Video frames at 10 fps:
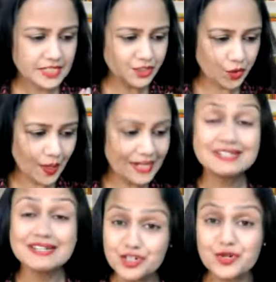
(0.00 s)

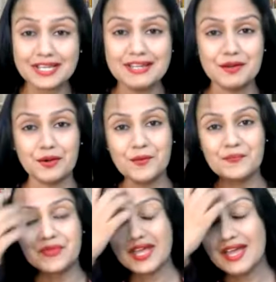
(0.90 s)
Quite tricky,
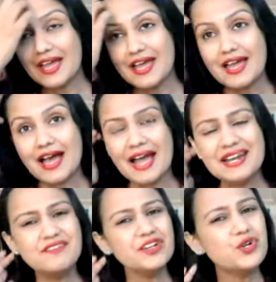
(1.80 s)
I
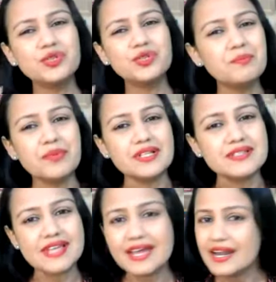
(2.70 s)
never took the
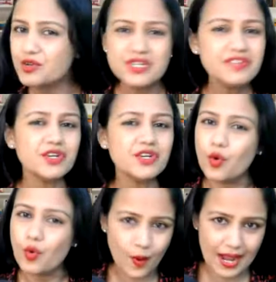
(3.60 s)
pills, and I don't even know
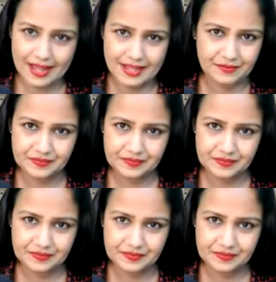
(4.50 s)
why.